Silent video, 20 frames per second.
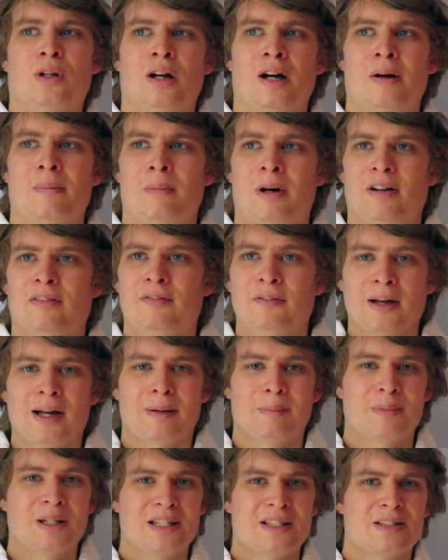Like my
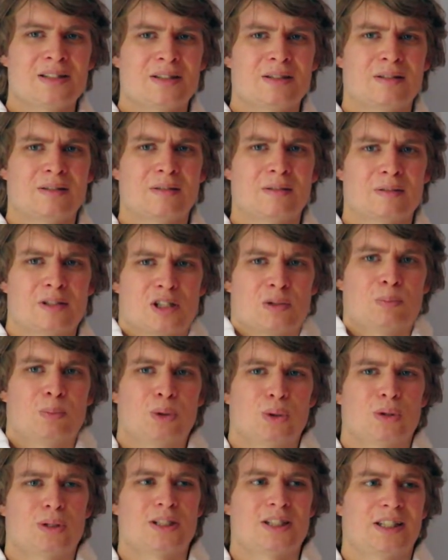family isn't
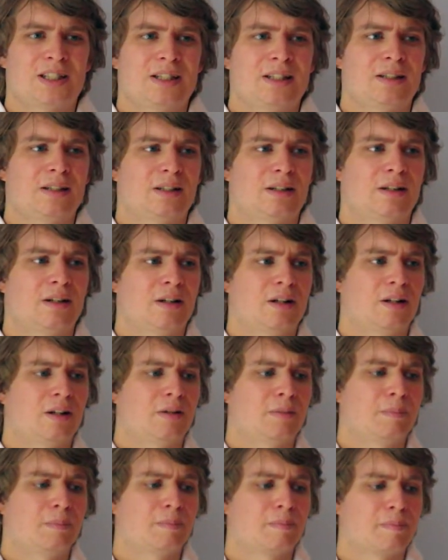sporty.
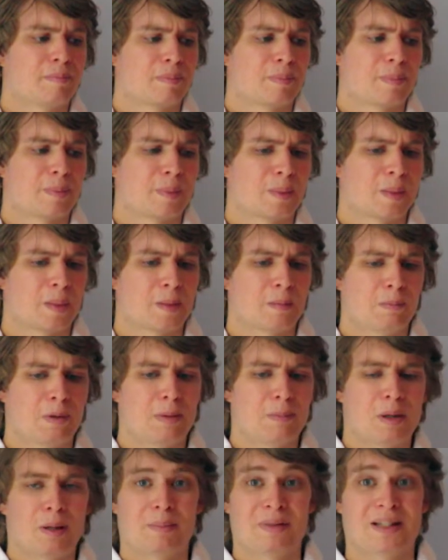Um,
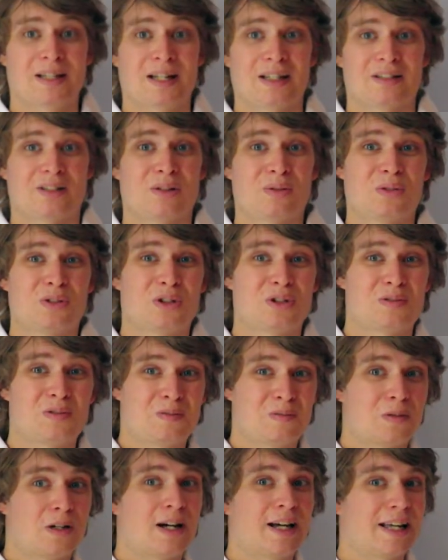my mum and dad don't
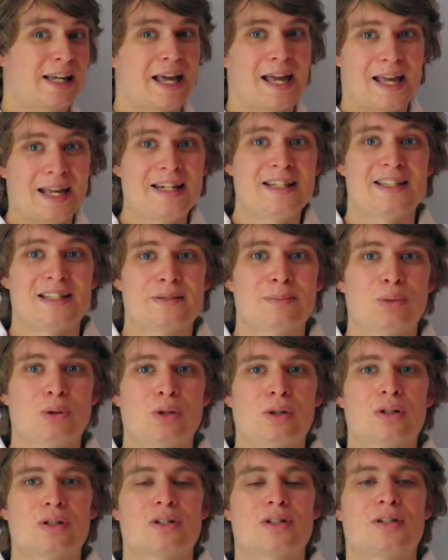like any
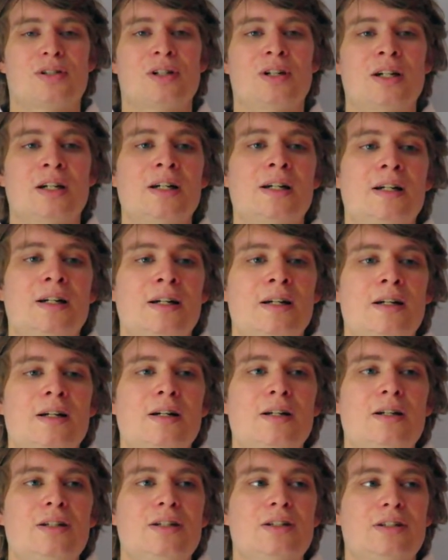sports,
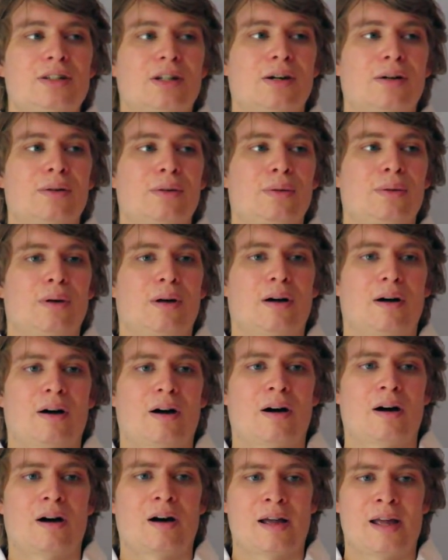so
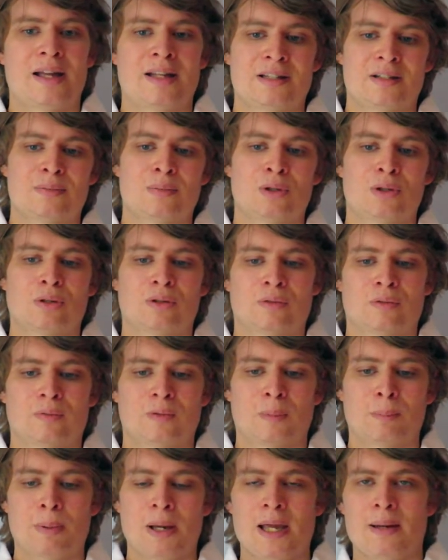it's more of
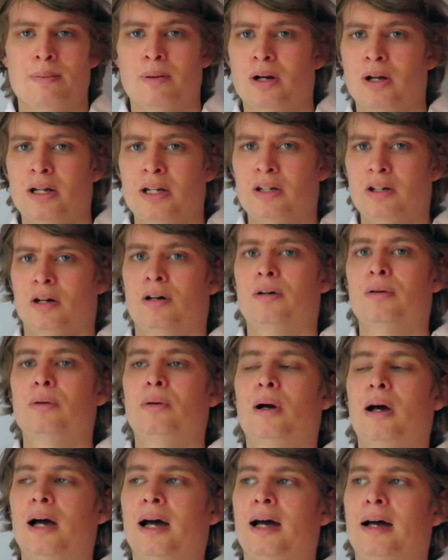the people I
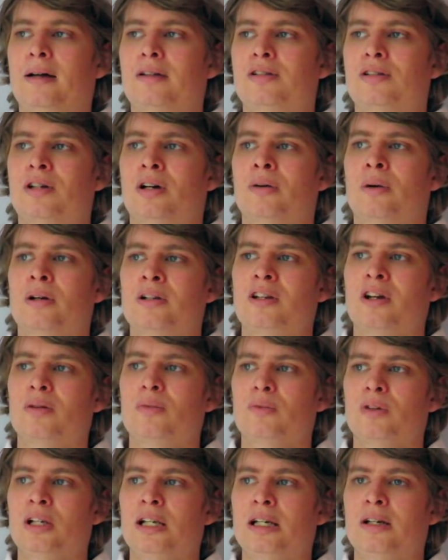know. So I
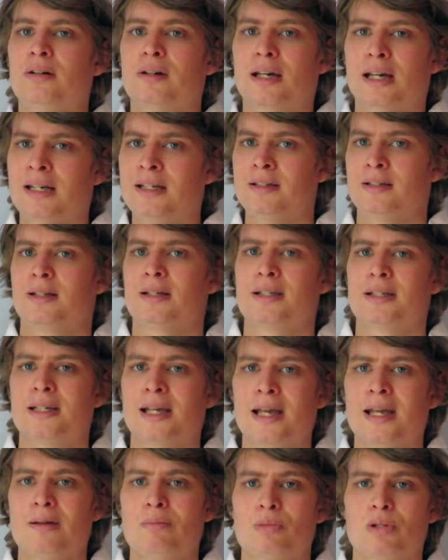don't really look into the
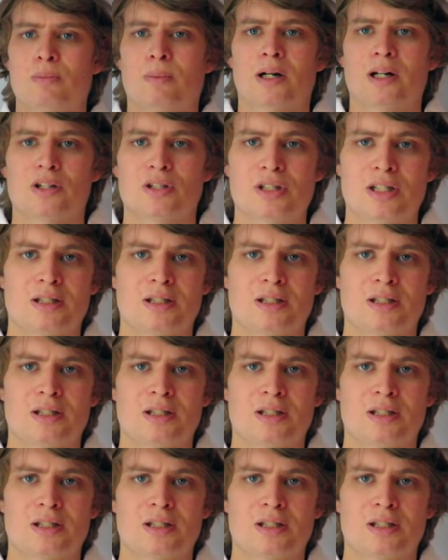teams much.